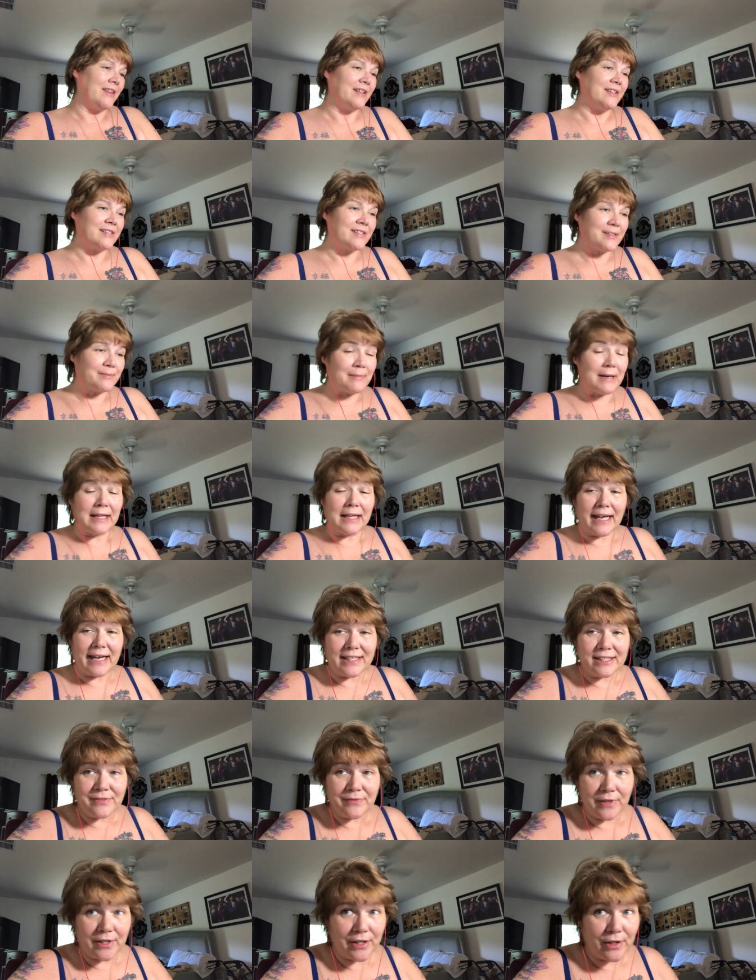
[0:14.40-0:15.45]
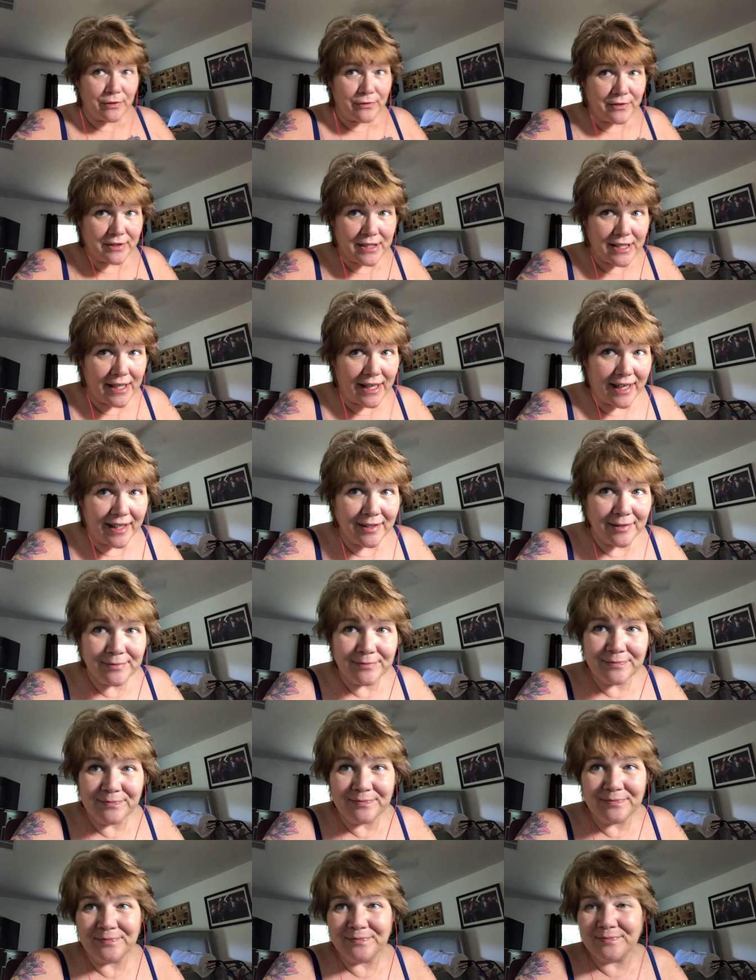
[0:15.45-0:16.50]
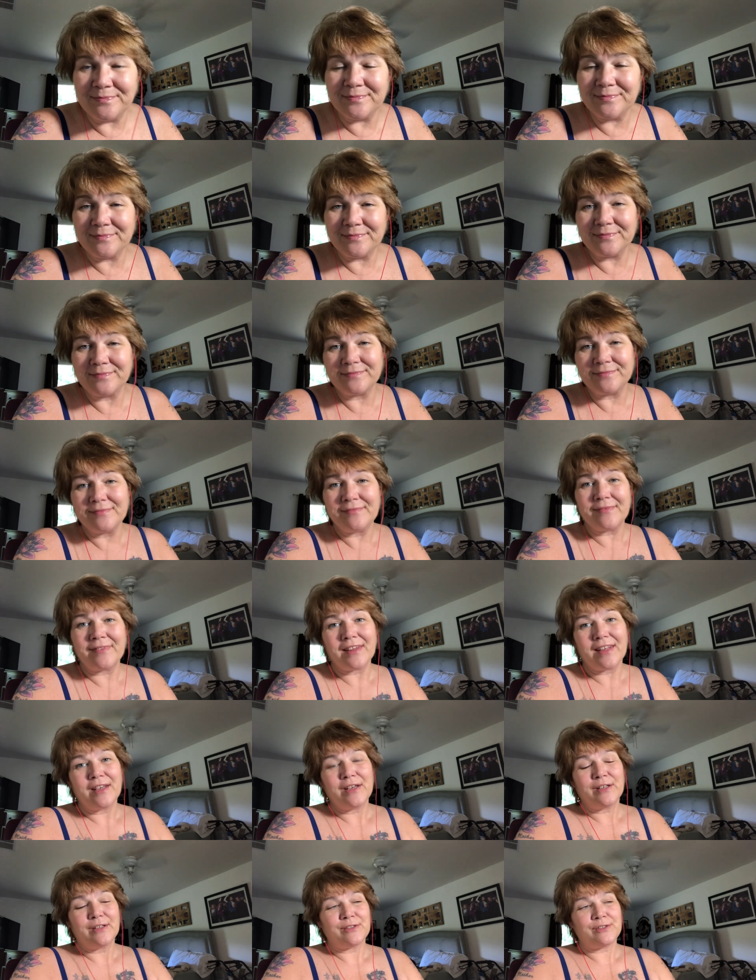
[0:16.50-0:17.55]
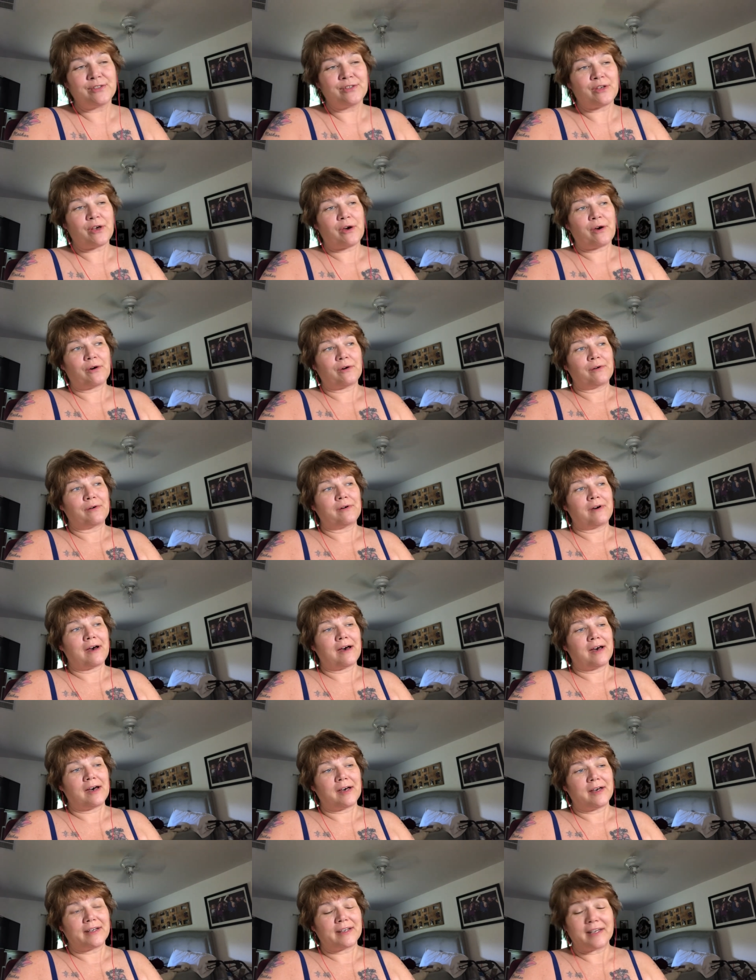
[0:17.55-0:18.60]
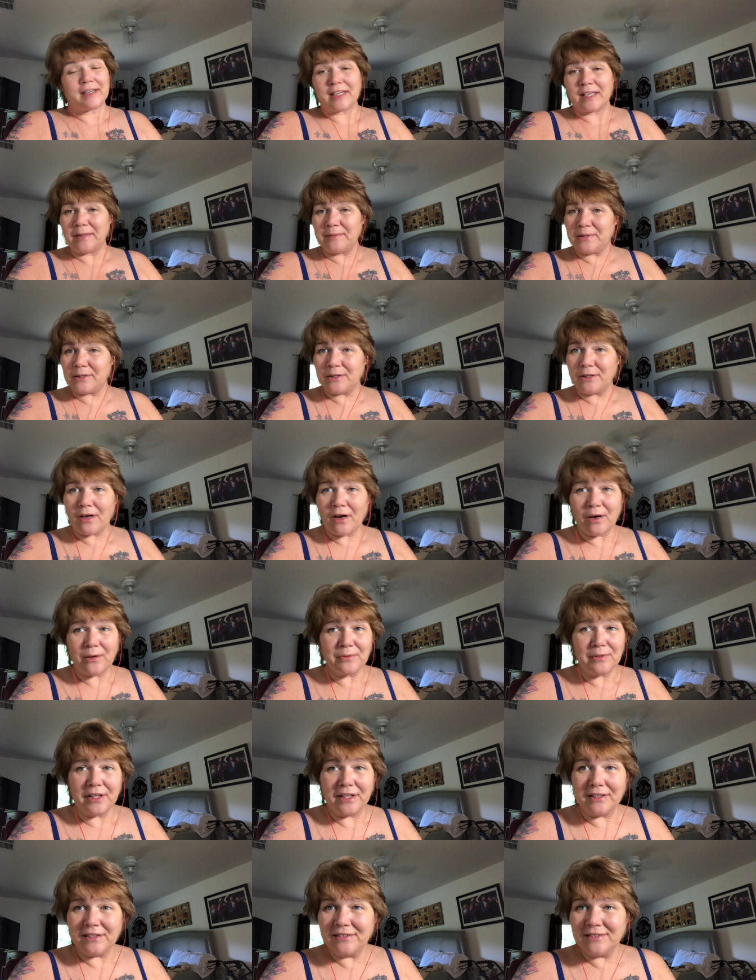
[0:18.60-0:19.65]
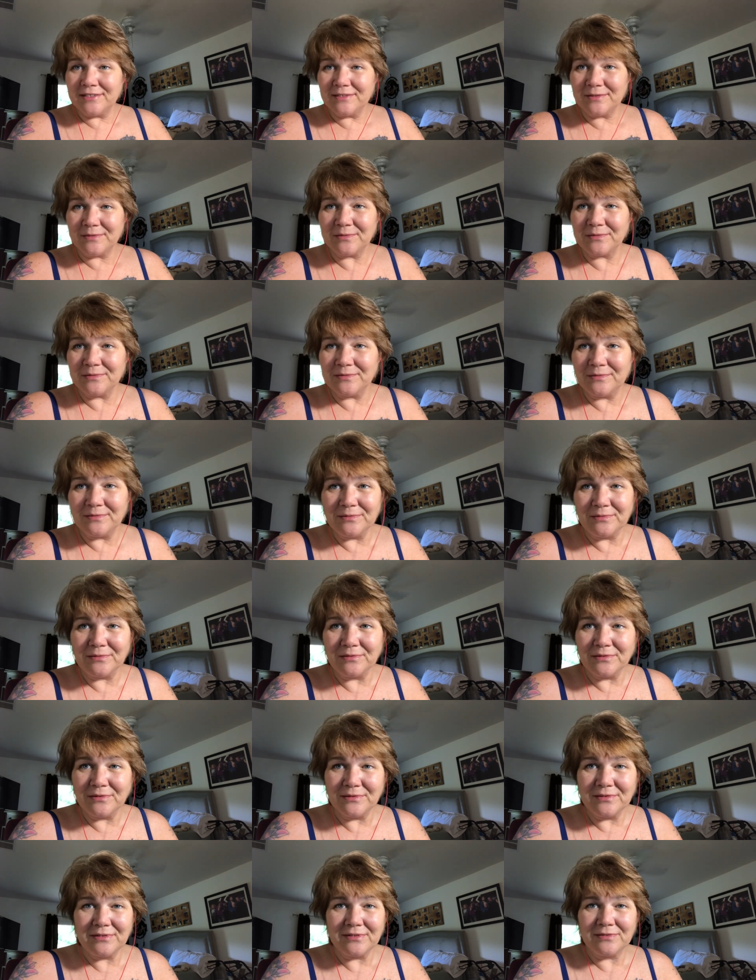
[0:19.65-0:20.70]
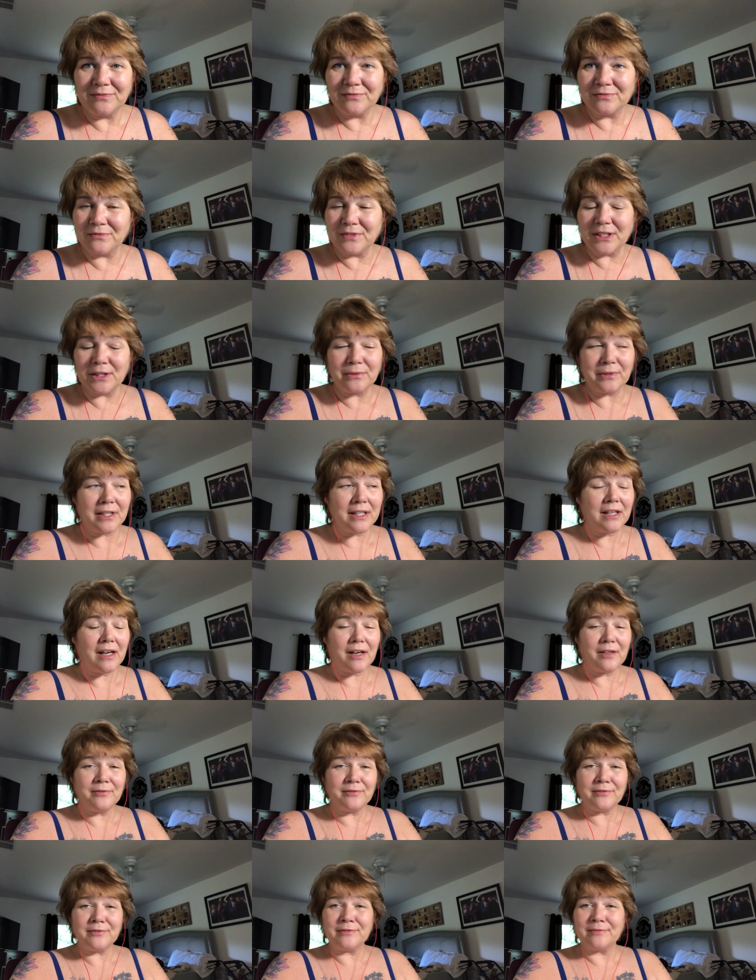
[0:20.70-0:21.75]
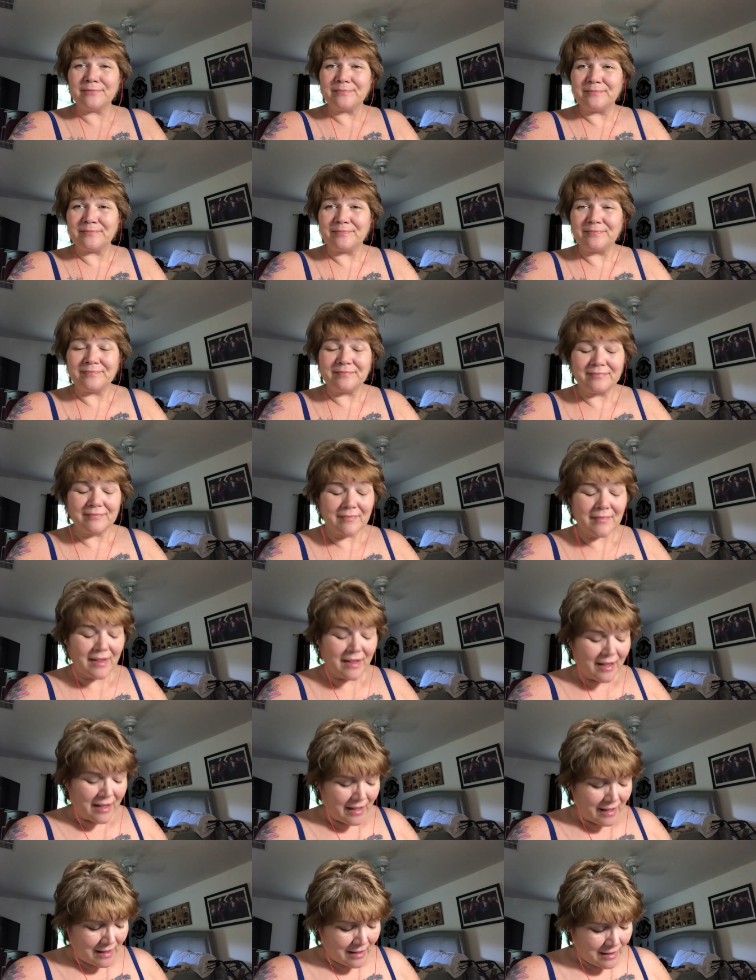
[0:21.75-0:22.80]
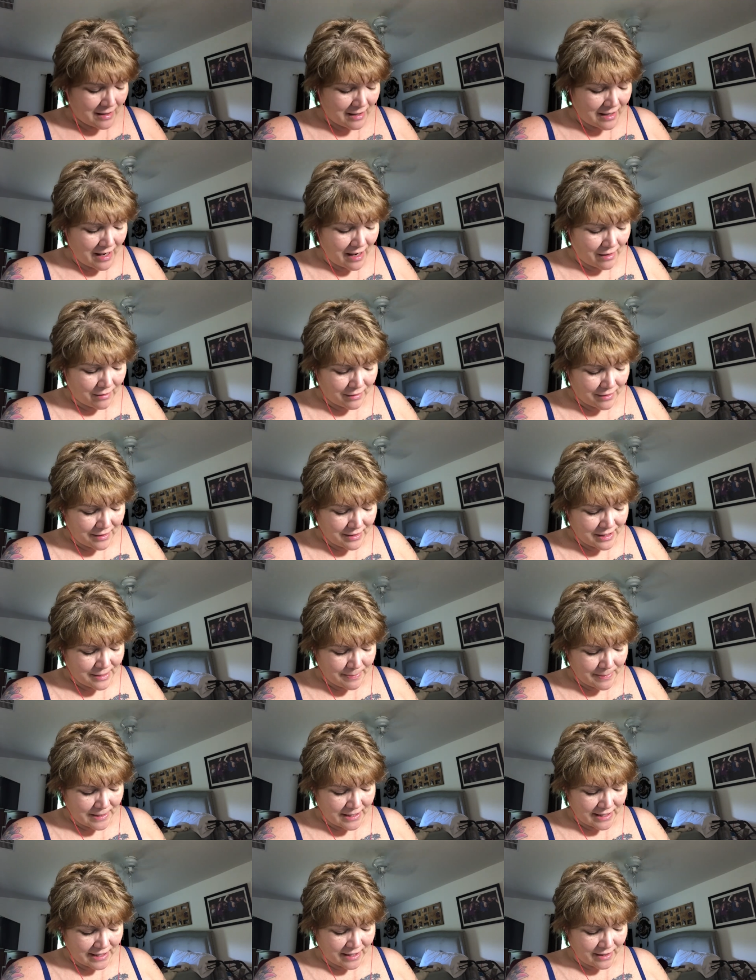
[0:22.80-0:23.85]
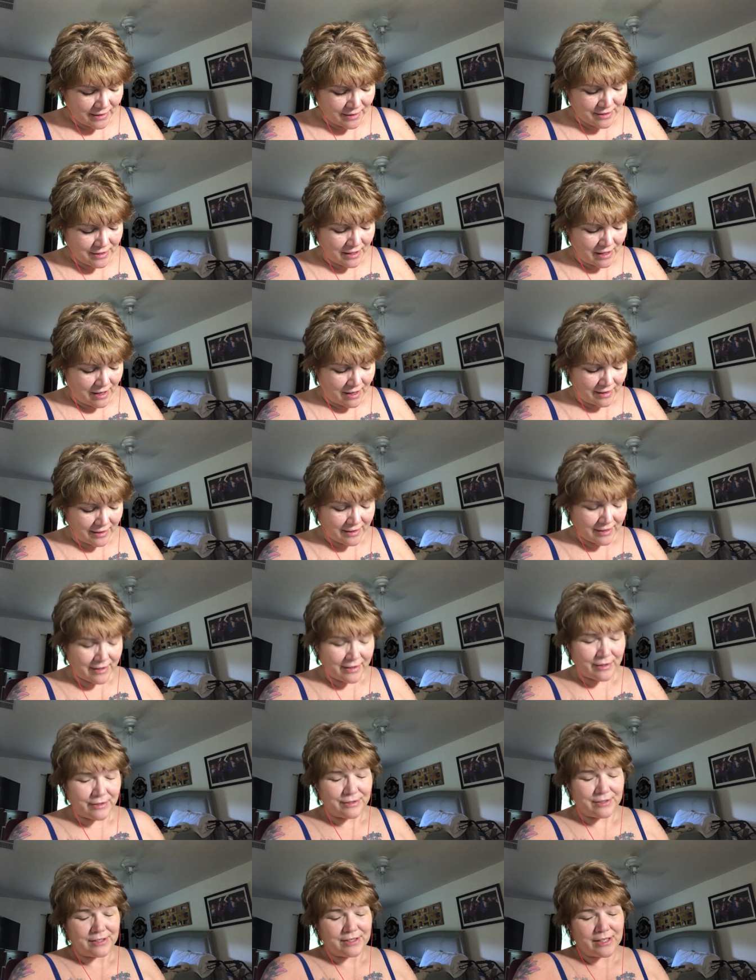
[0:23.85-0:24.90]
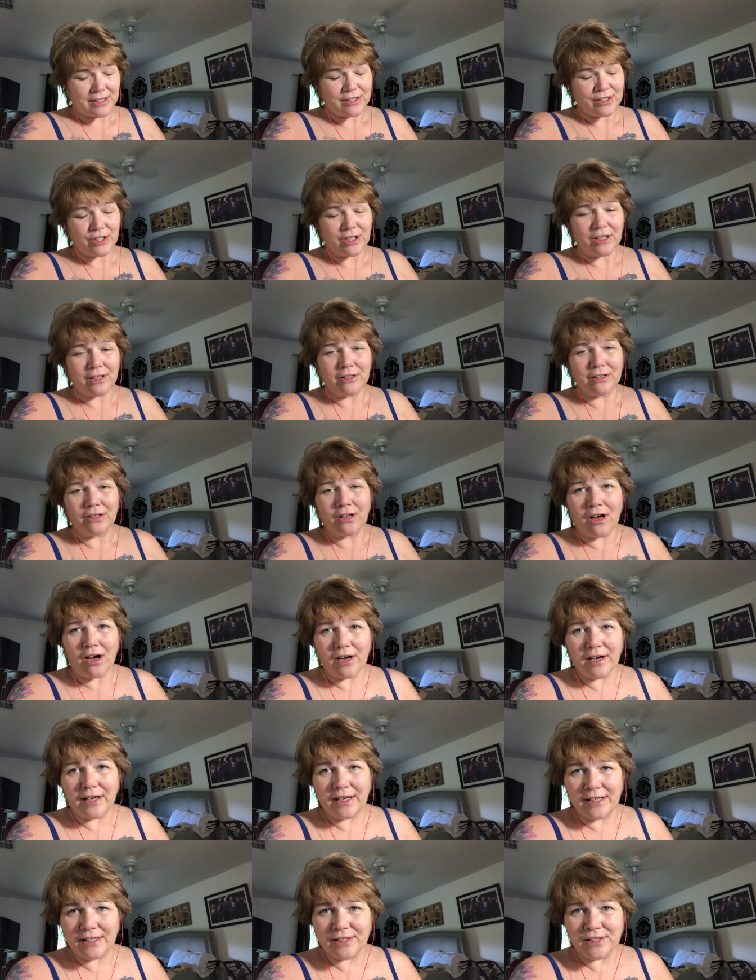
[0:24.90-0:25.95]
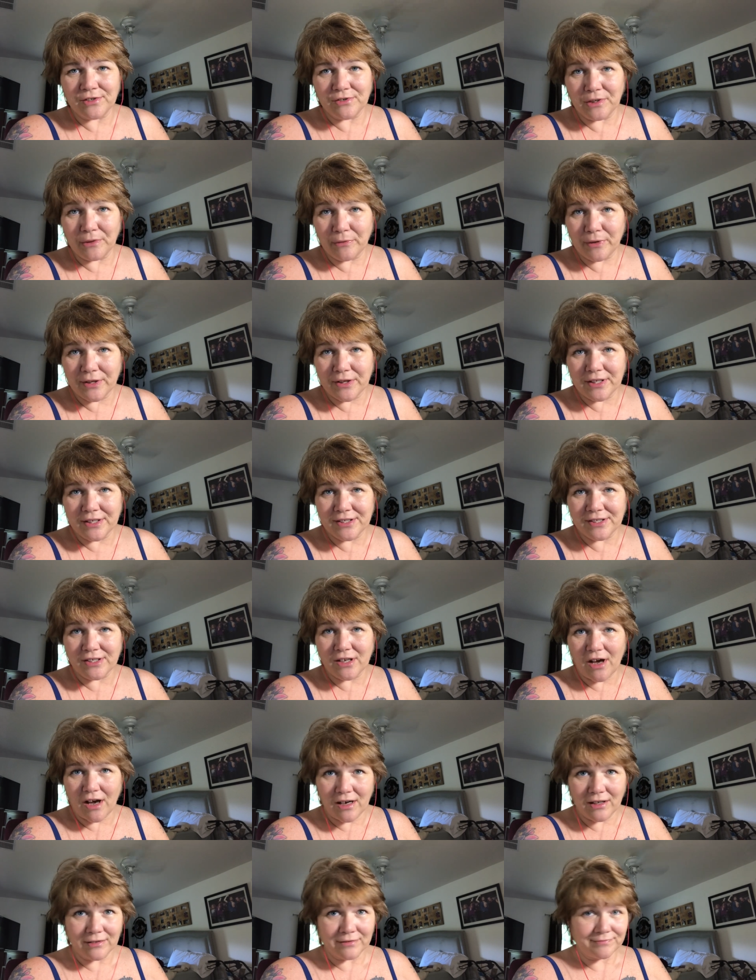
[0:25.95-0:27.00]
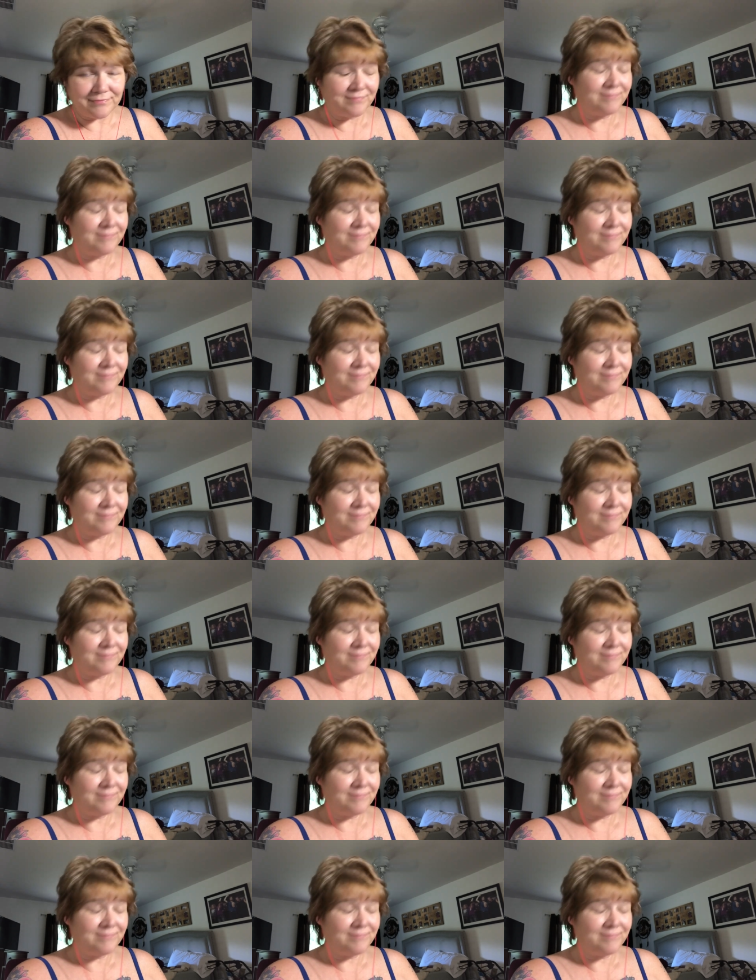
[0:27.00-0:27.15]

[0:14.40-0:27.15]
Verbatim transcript: This is my last video for today. So, uh, keeping it all real, real with love. Now, this particular song, there's such a long history with this song.